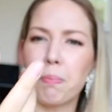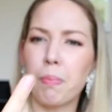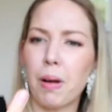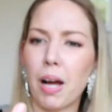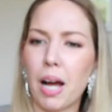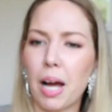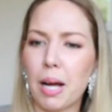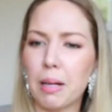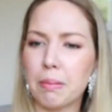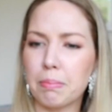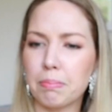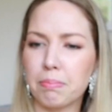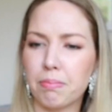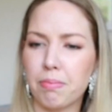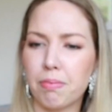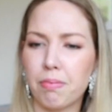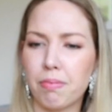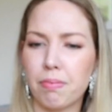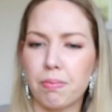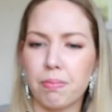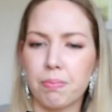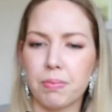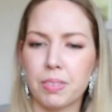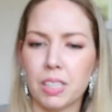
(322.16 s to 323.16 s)
No,
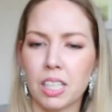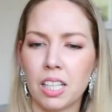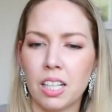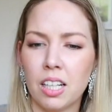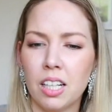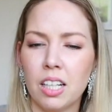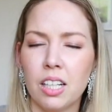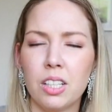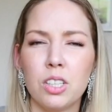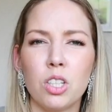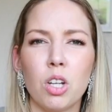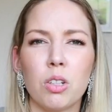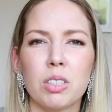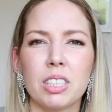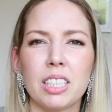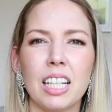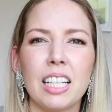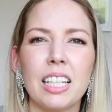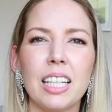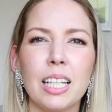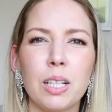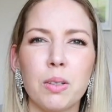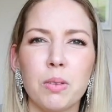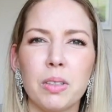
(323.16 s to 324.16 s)
it's like a
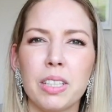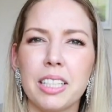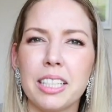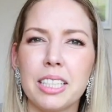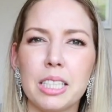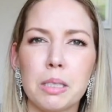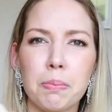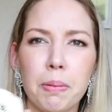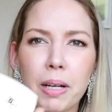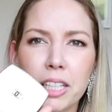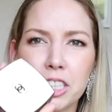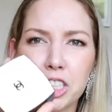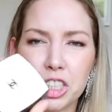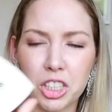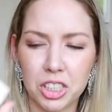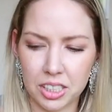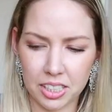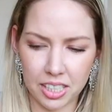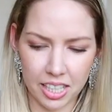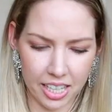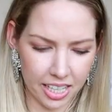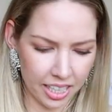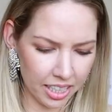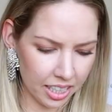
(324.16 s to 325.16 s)
liquidy sponge
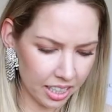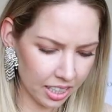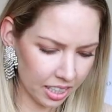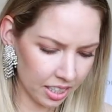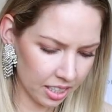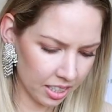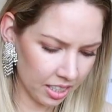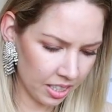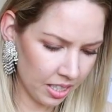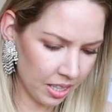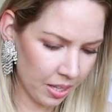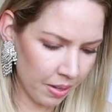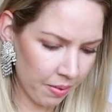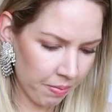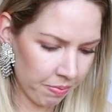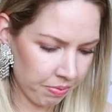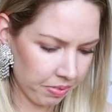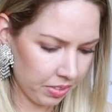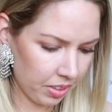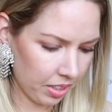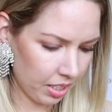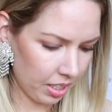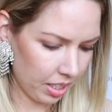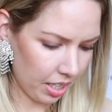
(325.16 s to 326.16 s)
thing.
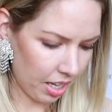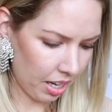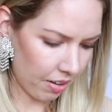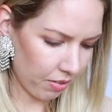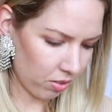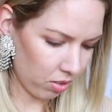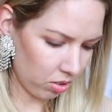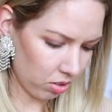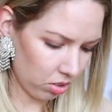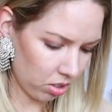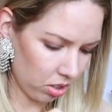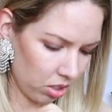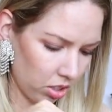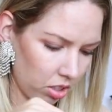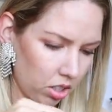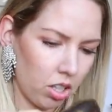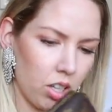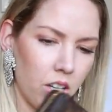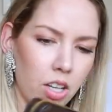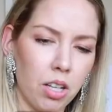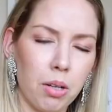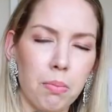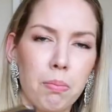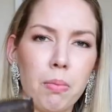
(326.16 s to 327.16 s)
I've also
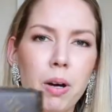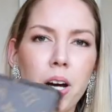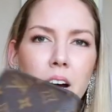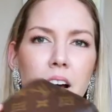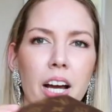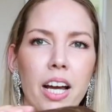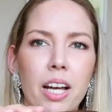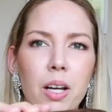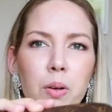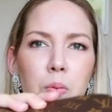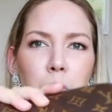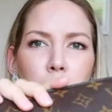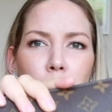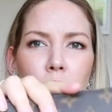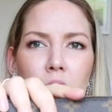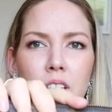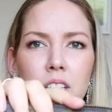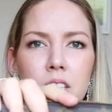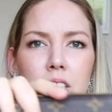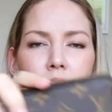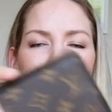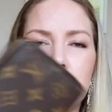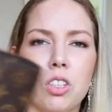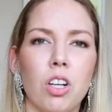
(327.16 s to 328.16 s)
got my
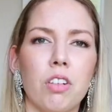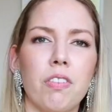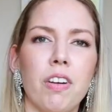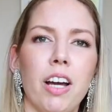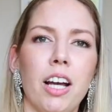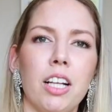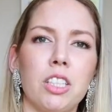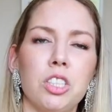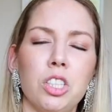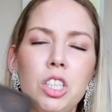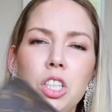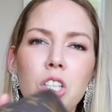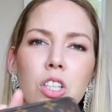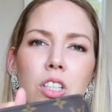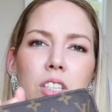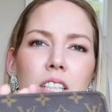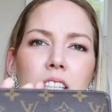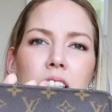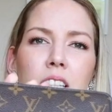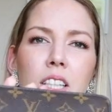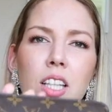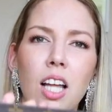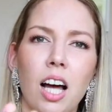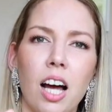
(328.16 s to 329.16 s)
wallet. So I've actually got
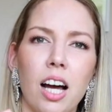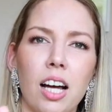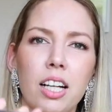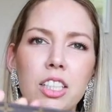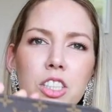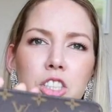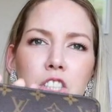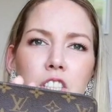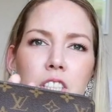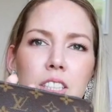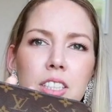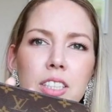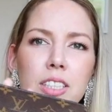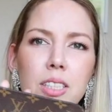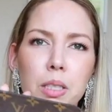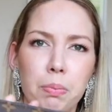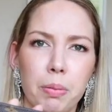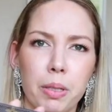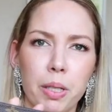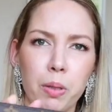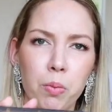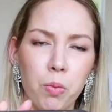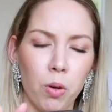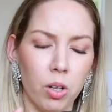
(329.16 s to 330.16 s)
the large
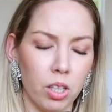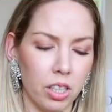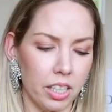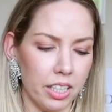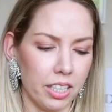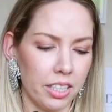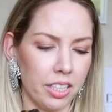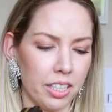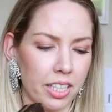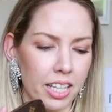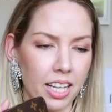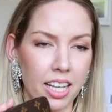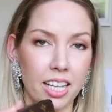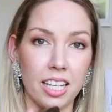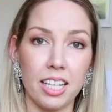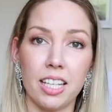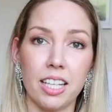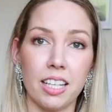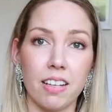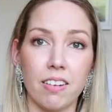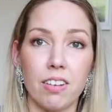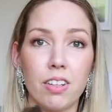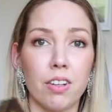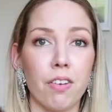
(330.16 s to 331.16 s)
zippy wallet in
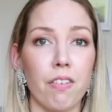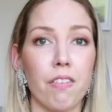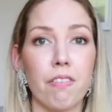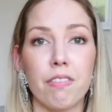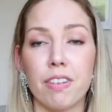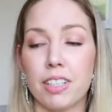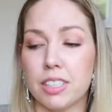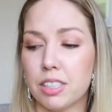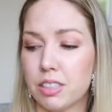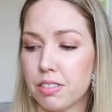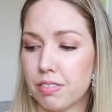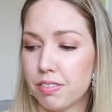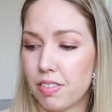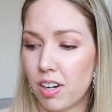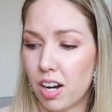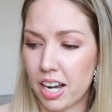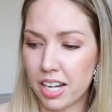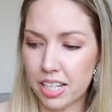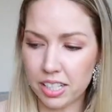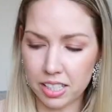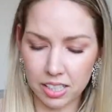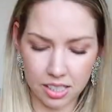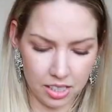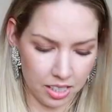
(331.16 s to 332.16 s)
here and it fits
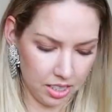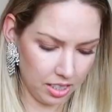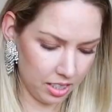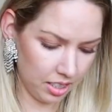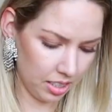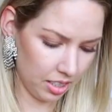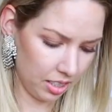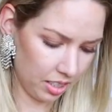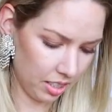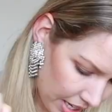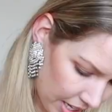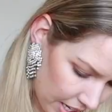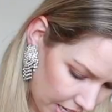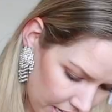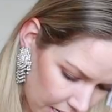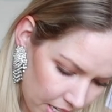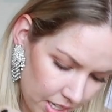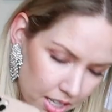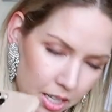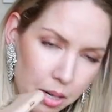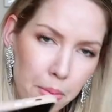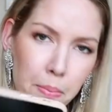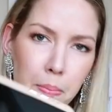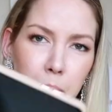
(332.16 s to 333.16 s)
fine.
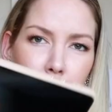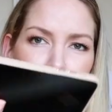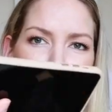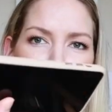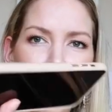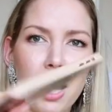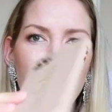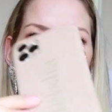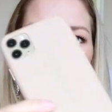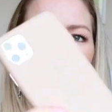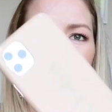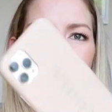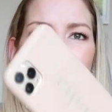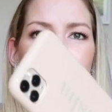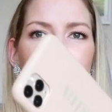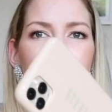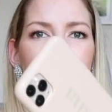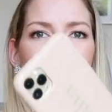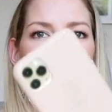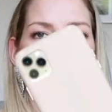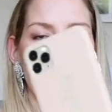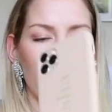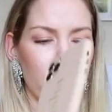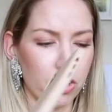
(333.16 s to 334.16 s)
And my
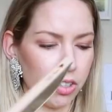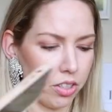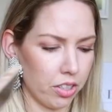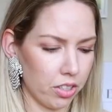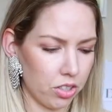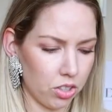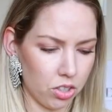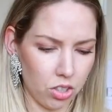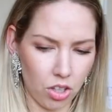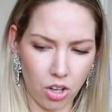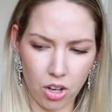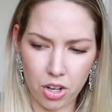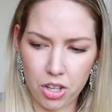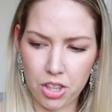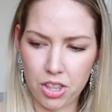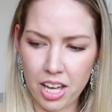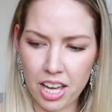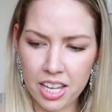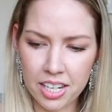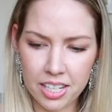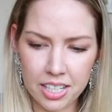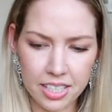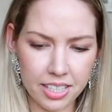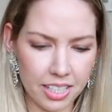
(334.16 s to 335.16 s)
phone. So
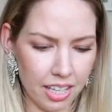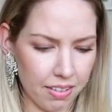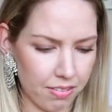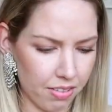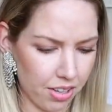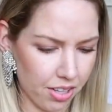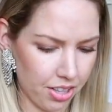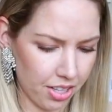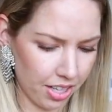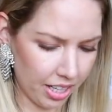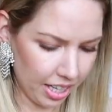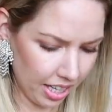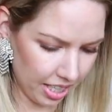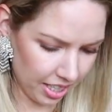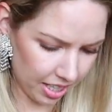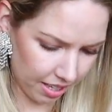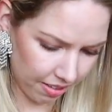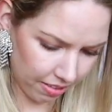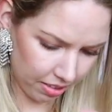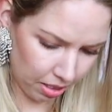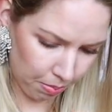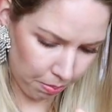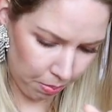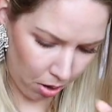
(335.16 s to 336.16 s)
that is everything in
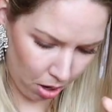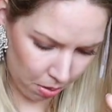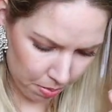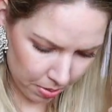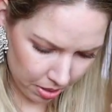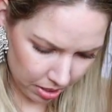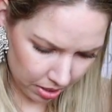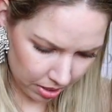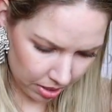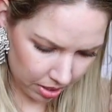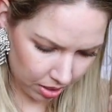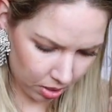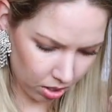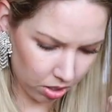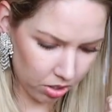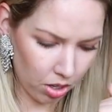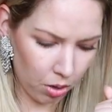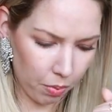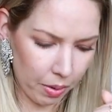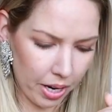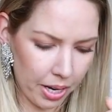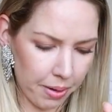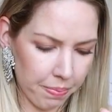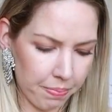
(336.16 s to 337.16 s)
there at the moment. Oh
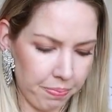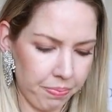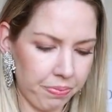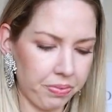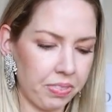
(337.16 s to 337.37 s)
no, wait.